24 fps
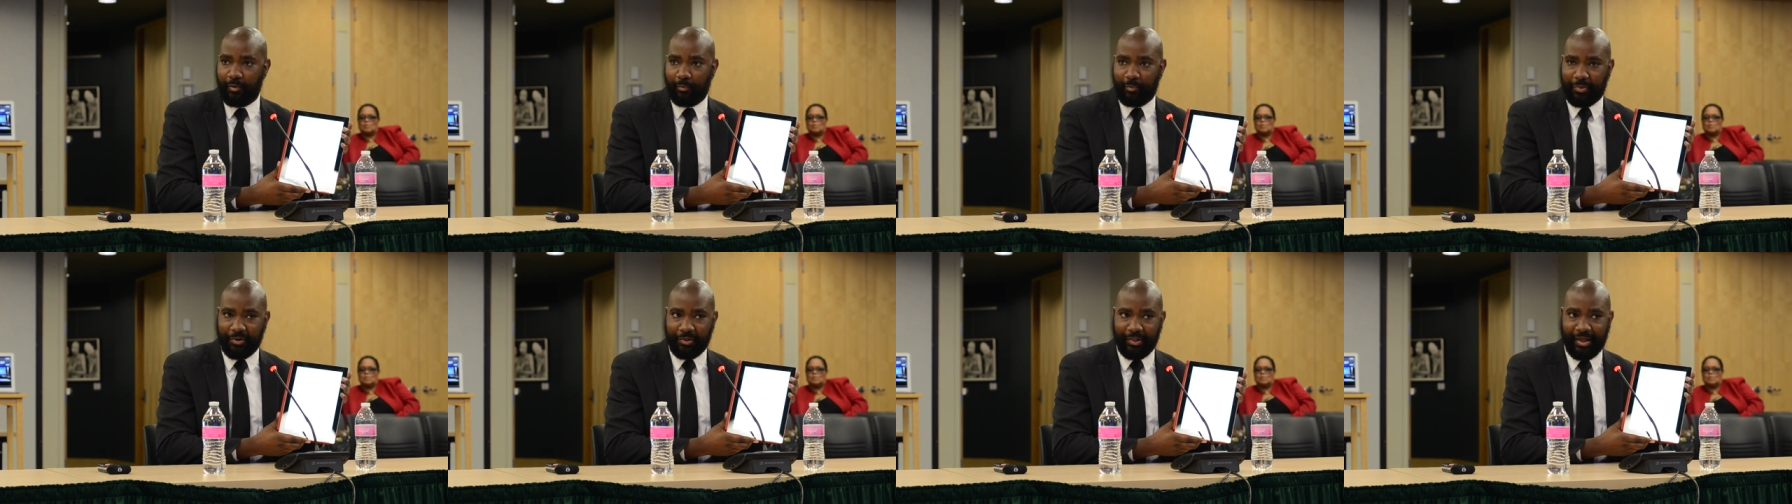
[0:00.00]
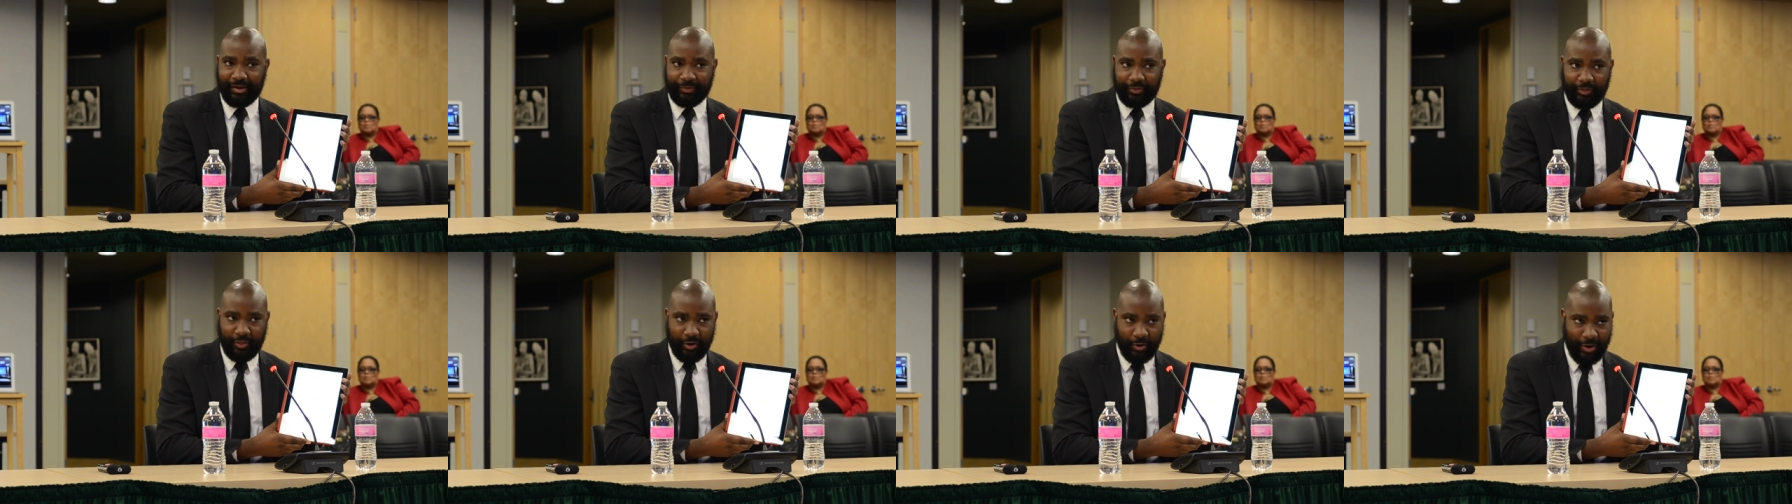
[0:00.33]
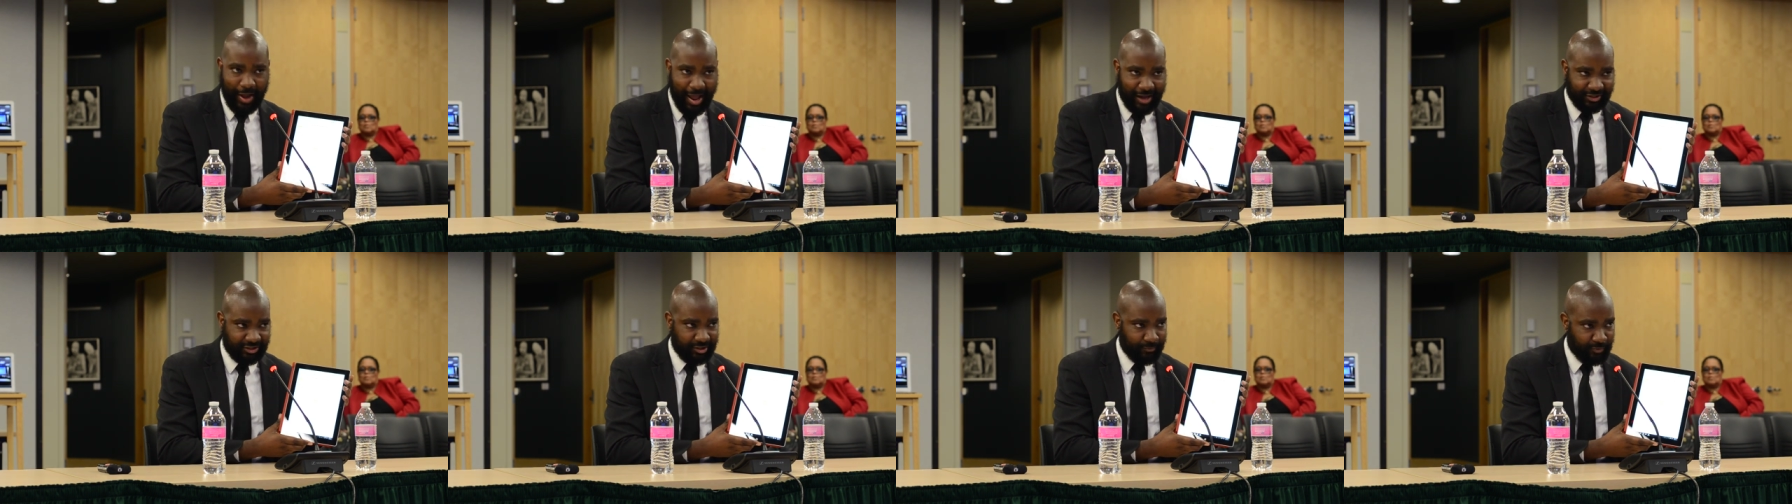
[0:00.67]
but like there
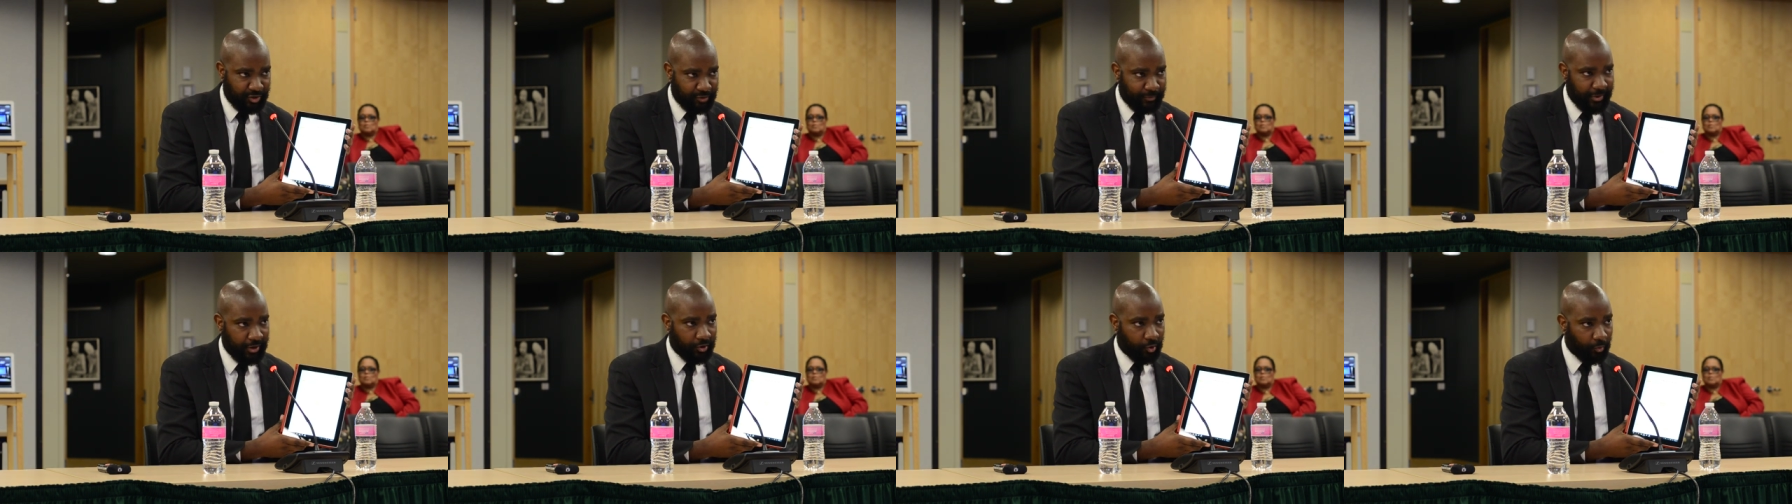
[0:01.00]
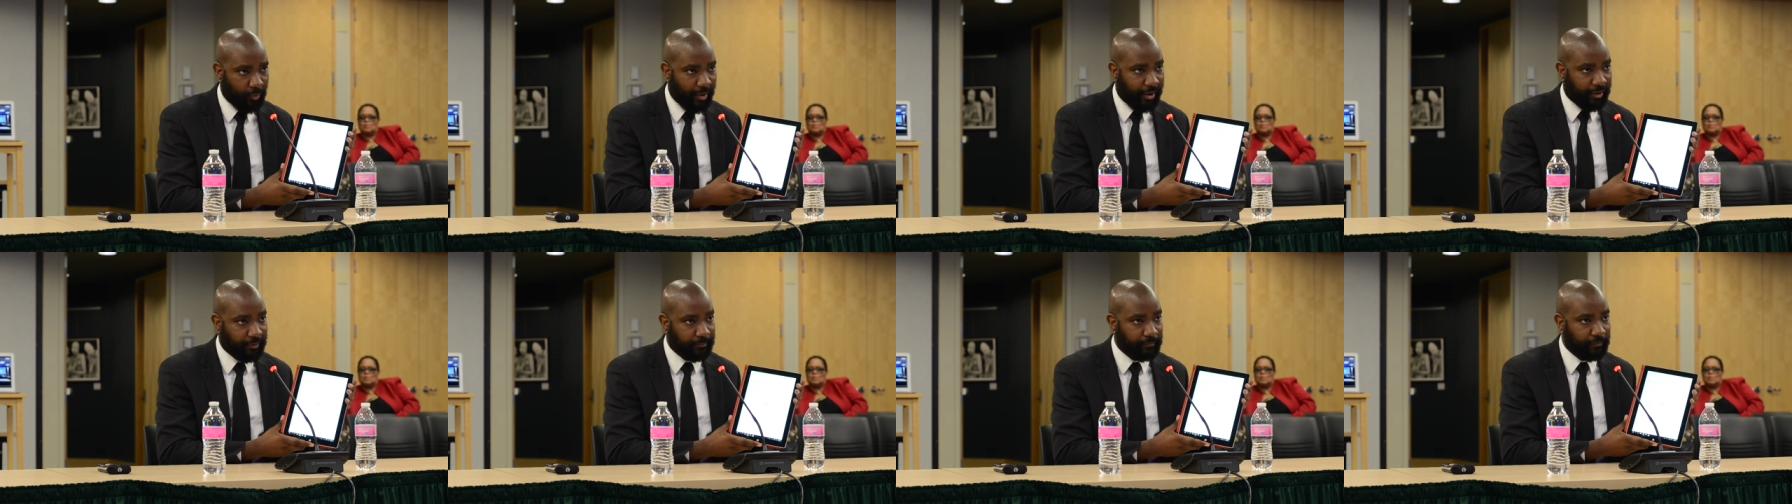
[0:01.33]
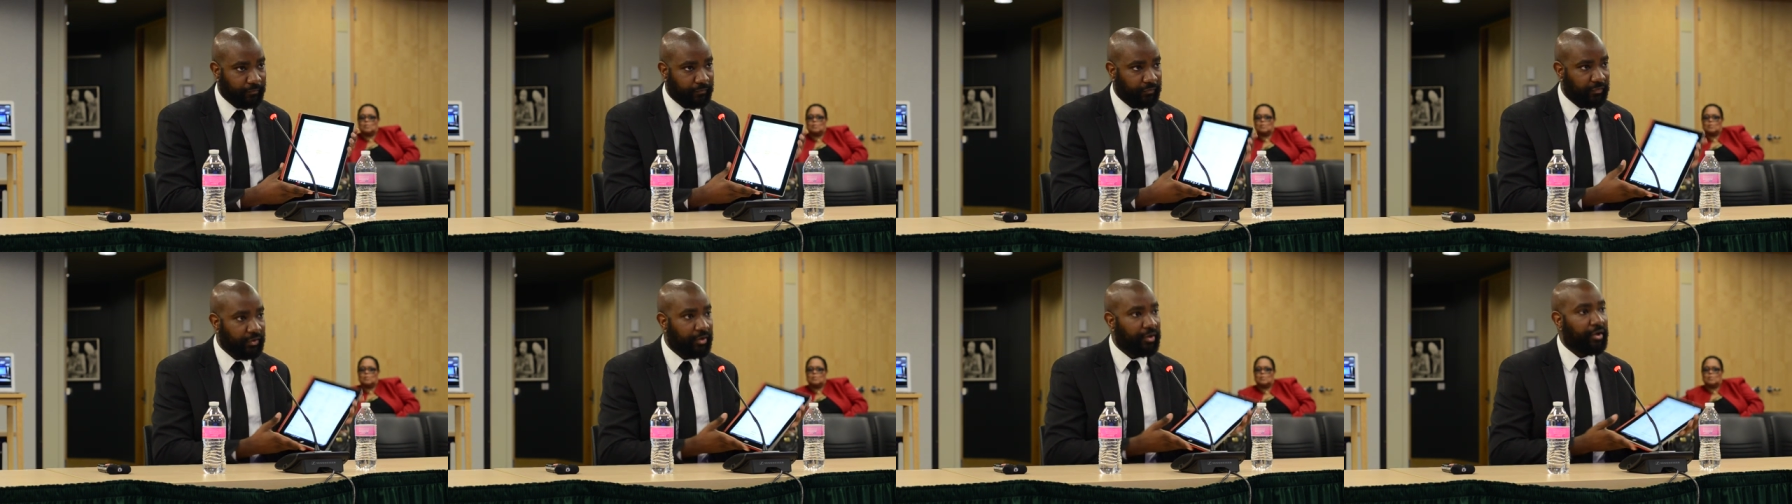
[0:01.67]
has to be a better way.
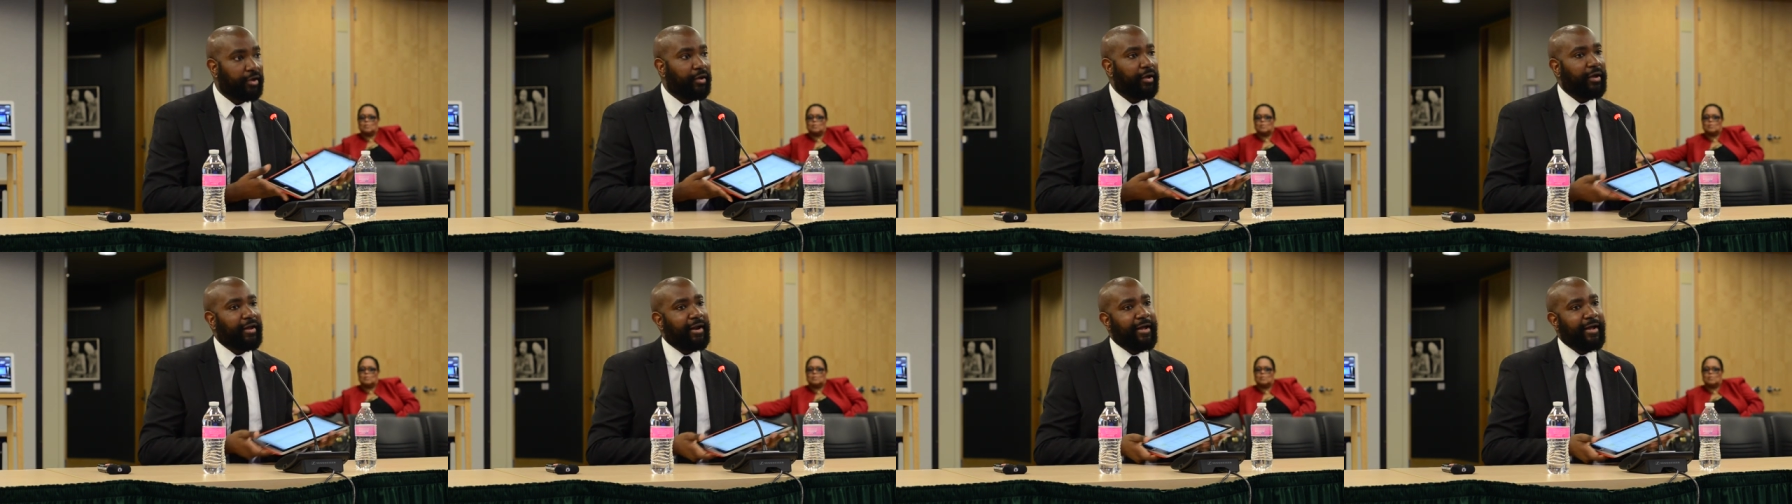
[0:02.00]
And